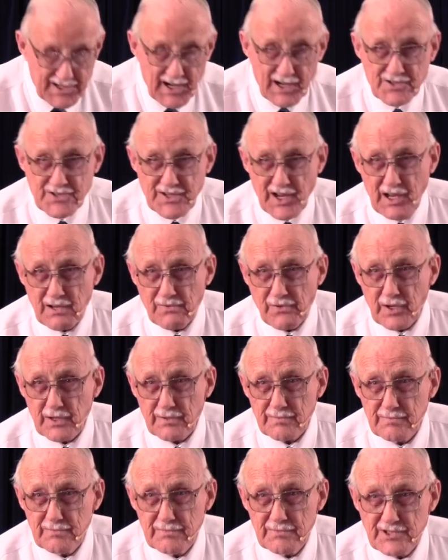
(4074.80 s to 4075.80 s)
him as our
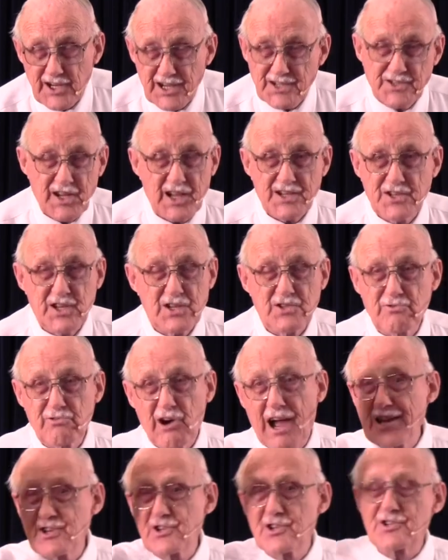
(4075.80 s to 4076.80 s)
Savior, just as
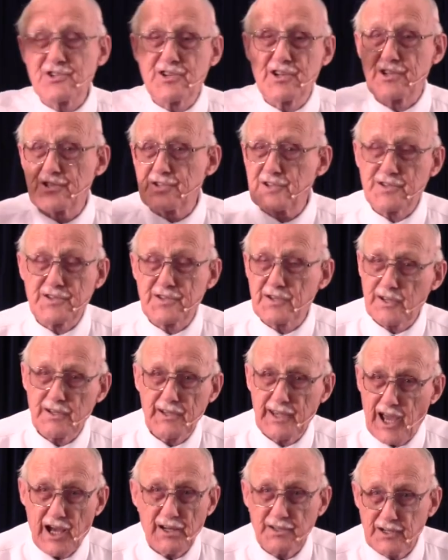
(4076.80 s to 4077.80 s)
his righteousness
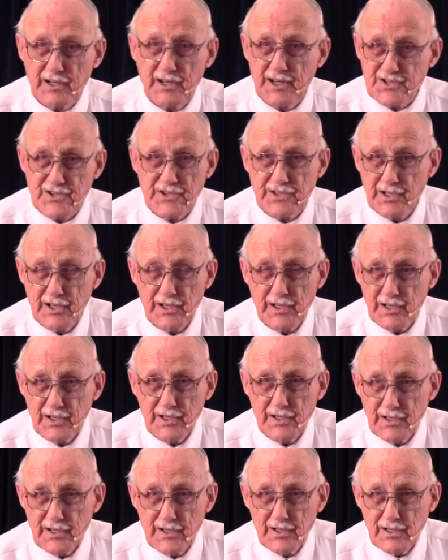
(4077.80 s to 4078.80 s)
is counted as
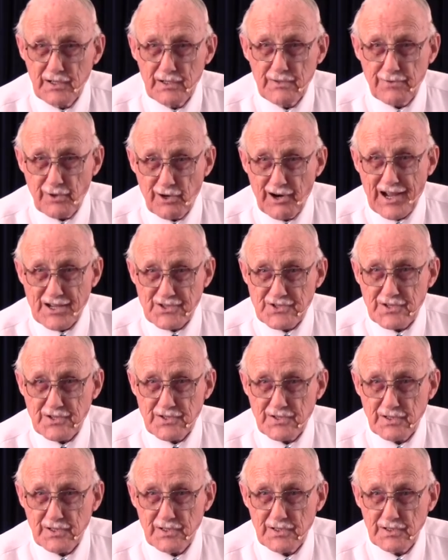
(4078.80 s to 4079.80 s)
for
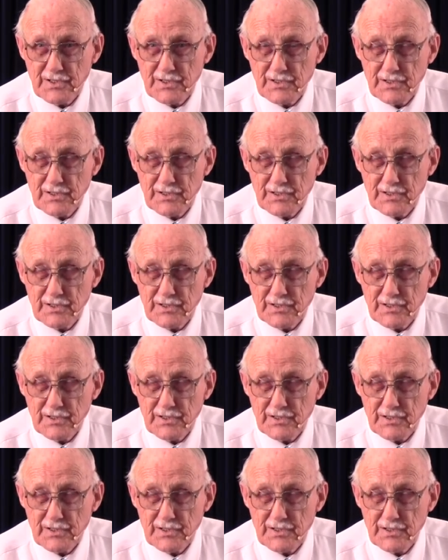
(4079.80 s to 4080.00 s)
us